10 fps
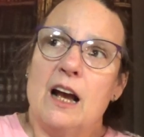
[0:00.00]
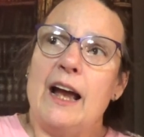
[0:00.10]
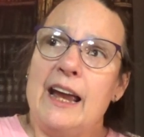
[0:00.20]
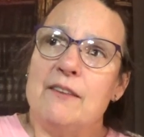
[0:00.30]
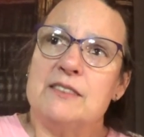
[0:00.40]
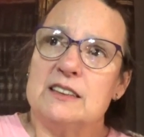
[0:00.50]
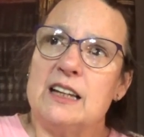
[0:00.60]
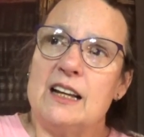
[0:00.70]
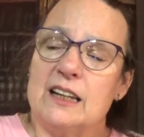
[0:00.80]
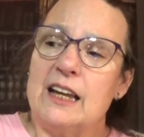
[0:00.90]
I have to
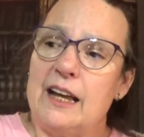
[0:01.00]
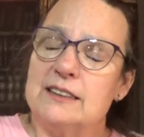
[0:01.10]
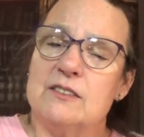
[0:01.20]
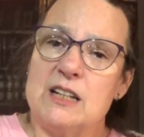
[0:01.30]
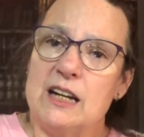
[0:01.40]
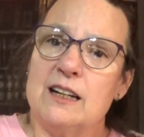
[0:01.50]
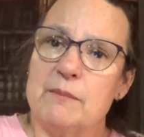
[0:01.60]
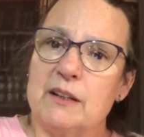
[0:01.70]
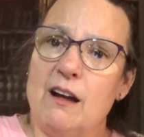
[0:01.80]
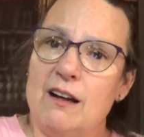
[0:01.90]
say the cats have taken
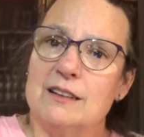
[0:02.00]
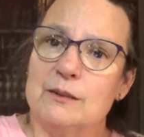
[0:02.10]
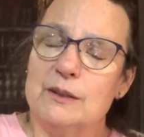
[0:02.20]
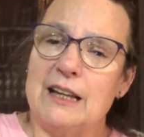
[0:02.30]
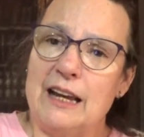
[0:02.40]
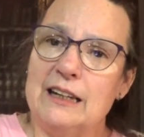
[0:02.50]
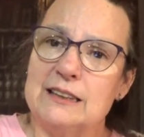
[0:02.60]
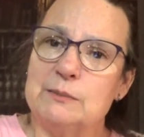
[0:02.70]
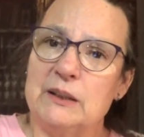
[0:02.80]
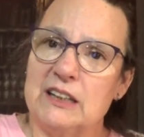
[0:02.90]
up the gauntlet with
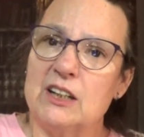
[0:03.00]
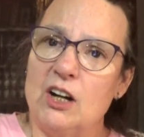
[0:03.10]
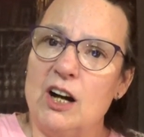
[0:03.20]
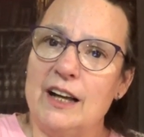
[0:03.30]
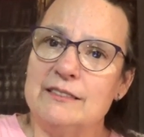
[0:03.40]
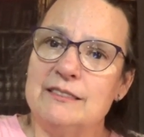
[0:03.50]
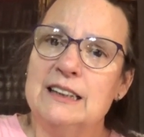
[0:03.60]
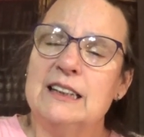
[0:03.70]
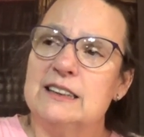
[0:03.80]
Angus being gone.